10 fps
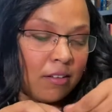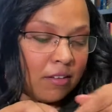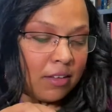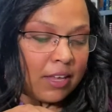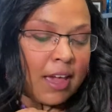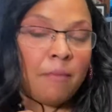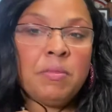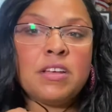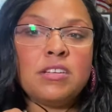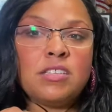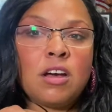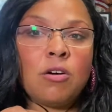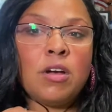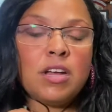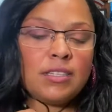Yeah.
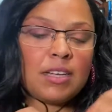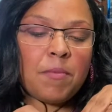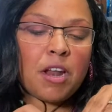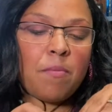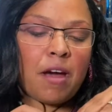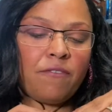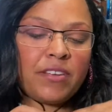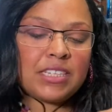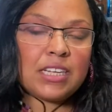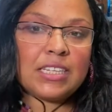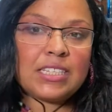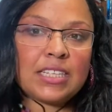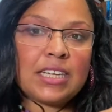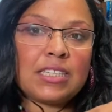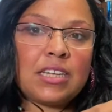So something about physically
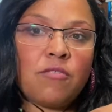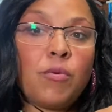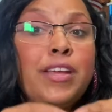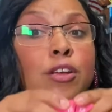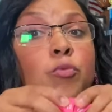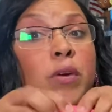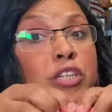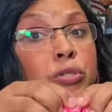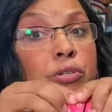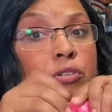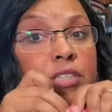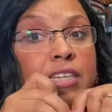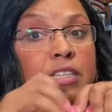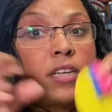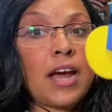seeing stuff, we do use
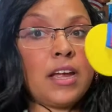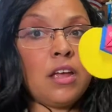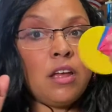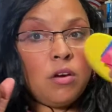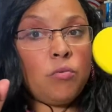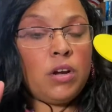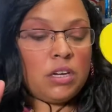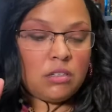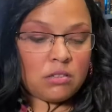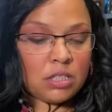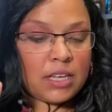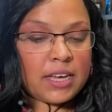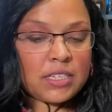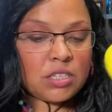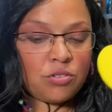these. When the
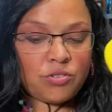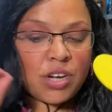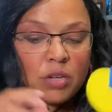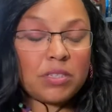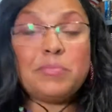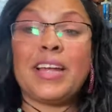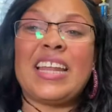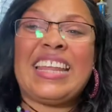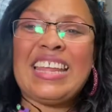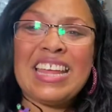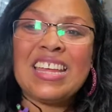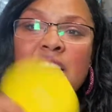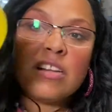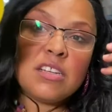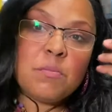kids are struggling with them, like,
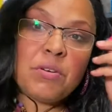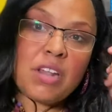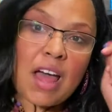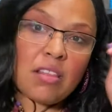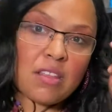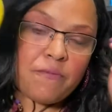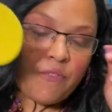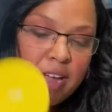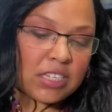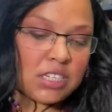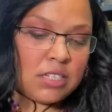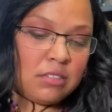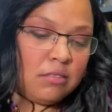pull out the fraction